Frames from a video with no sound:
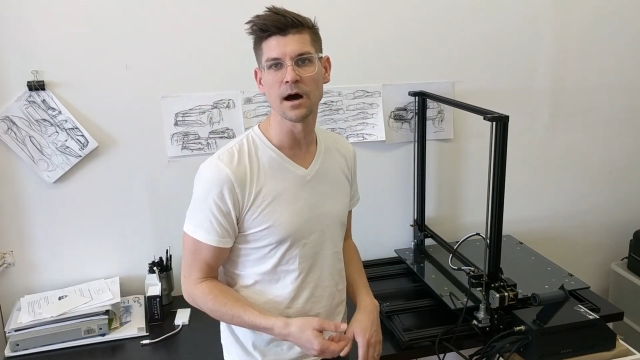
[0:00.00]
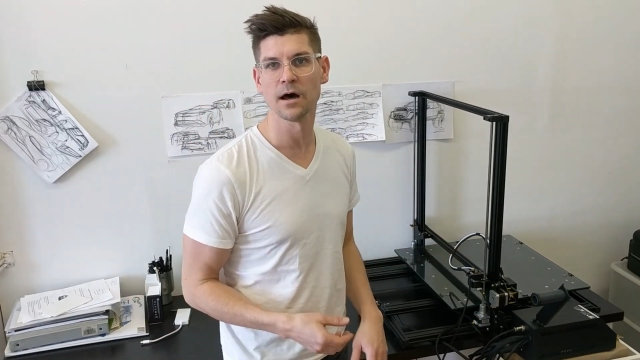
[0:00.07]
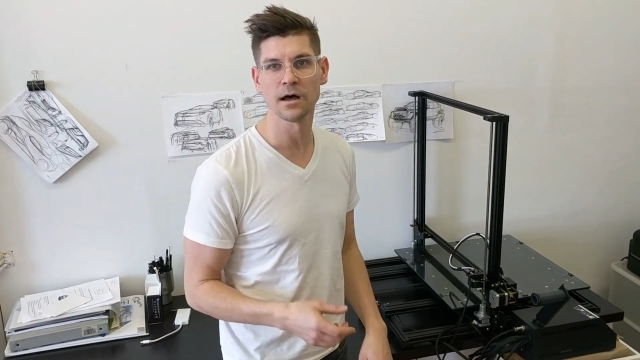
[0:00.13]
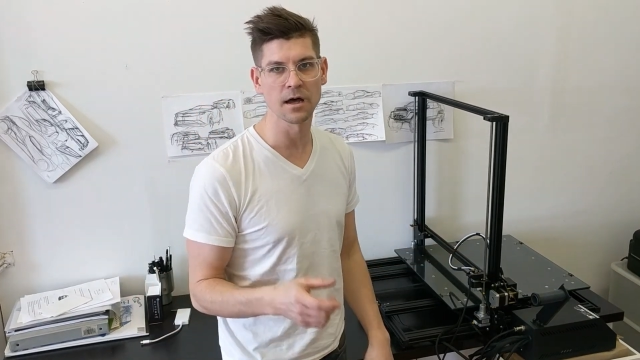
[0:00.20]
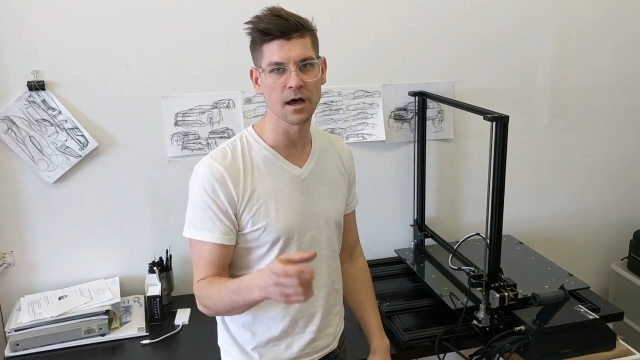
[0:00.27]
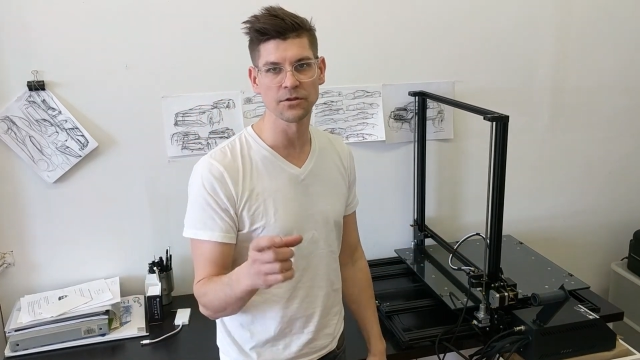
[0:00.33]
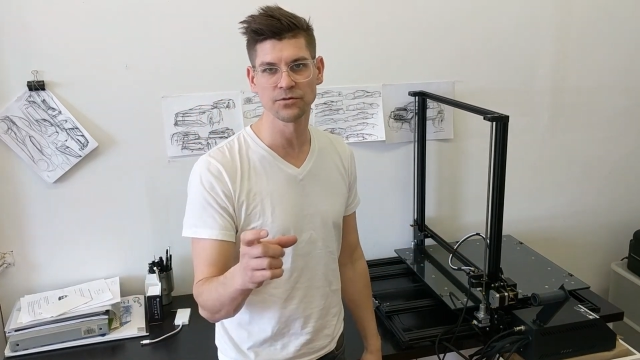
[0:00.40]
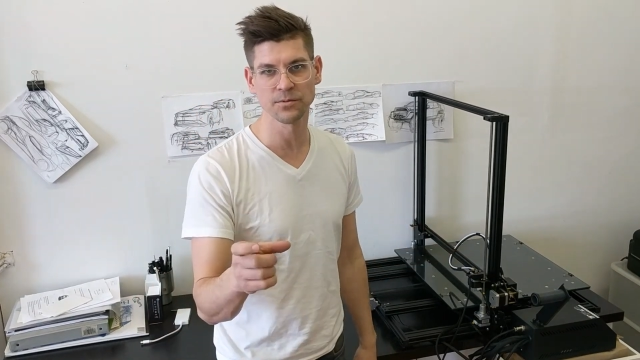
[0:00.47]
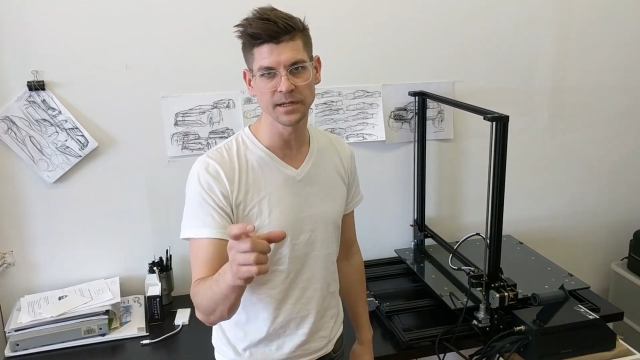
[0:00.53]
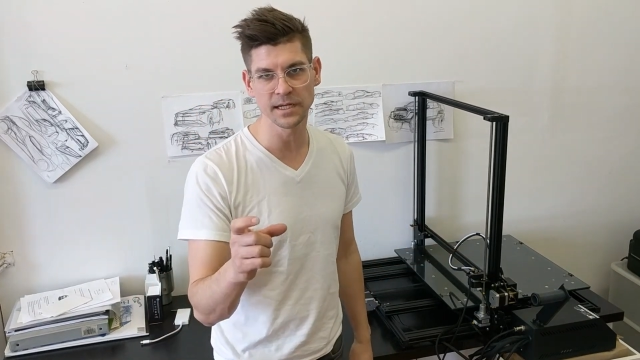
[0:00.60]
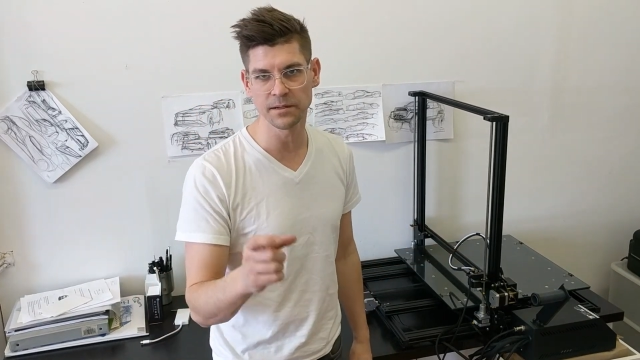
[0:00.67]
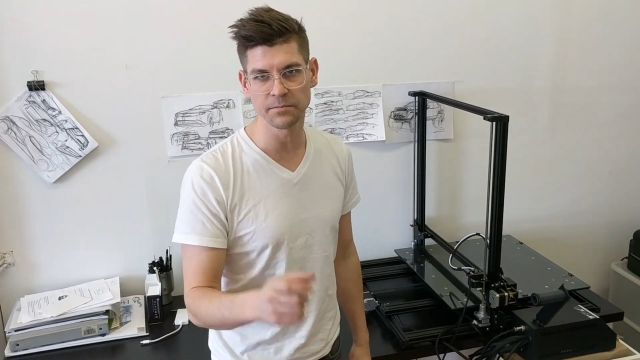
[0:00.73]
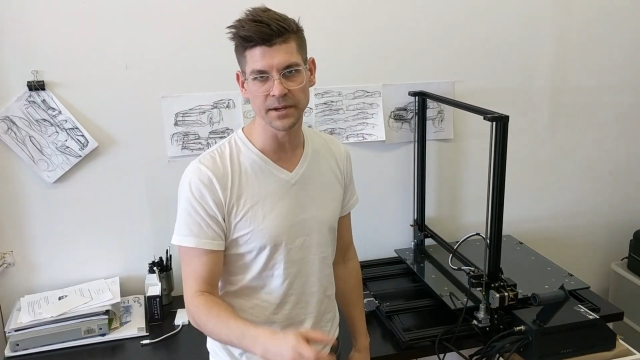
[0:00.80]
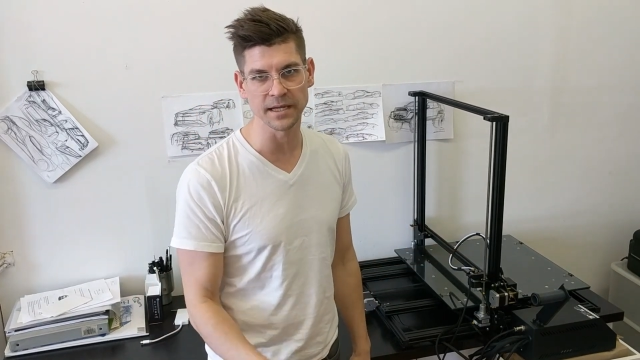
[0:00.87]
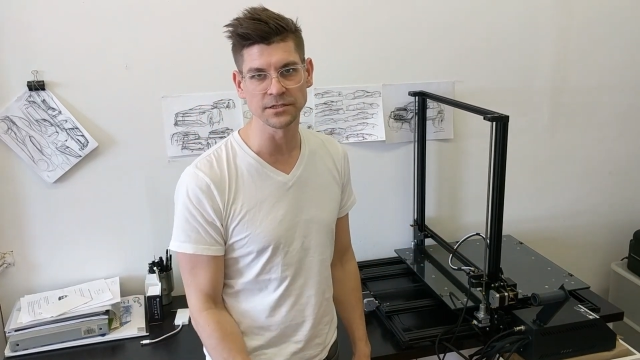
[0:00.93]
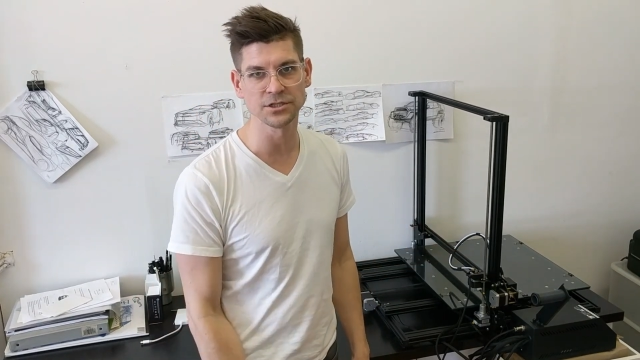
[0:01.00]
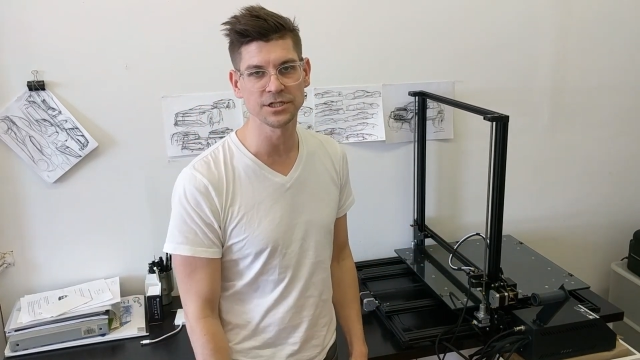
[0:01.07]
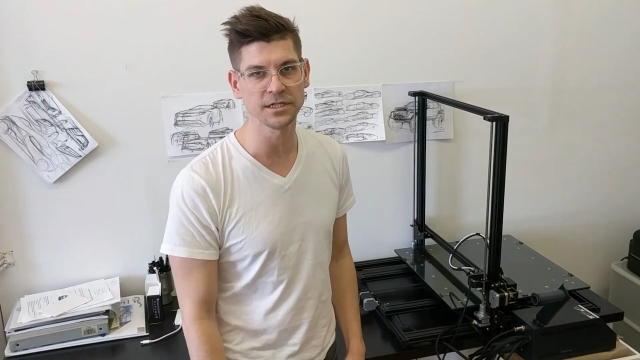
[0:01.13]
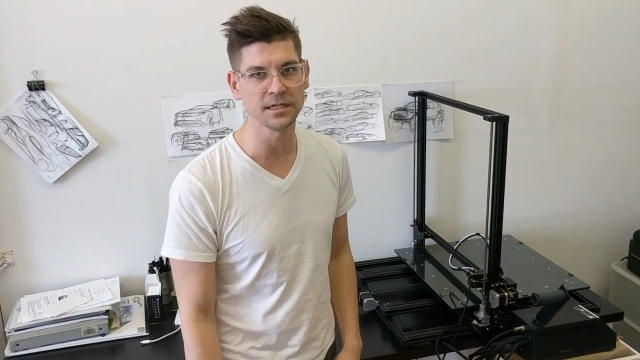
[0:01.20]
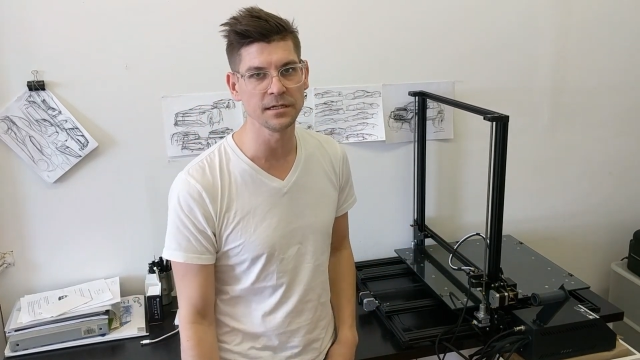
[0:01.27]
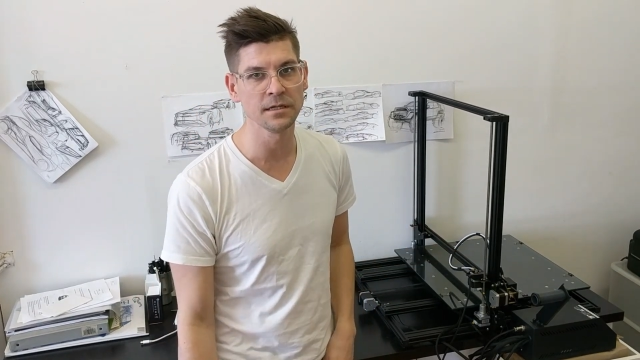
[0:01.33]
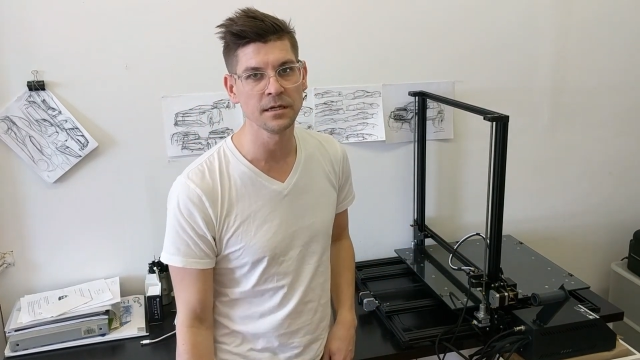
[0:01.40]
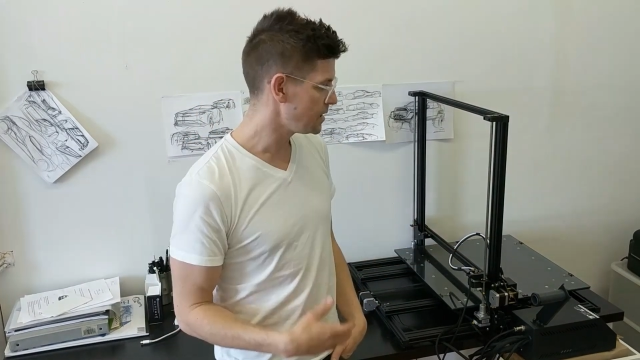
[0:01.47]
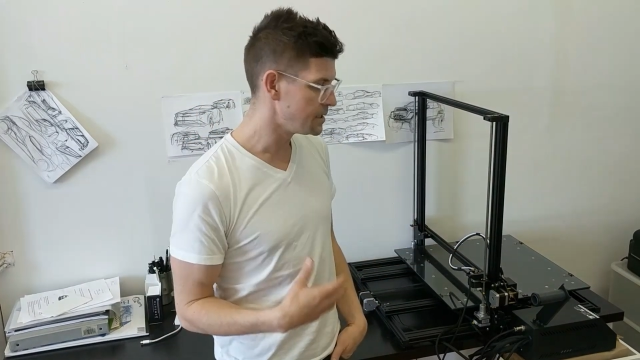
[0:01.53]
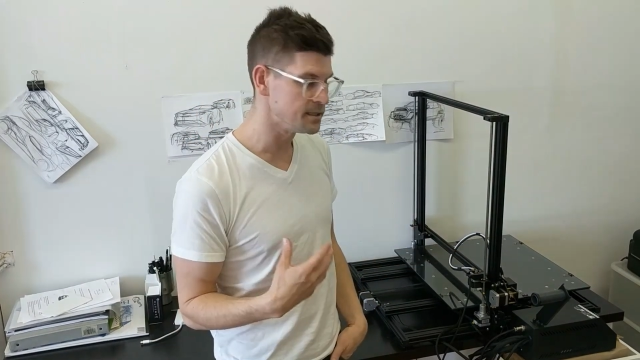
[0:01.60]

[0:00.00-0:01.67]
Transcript: a 3D Benchy,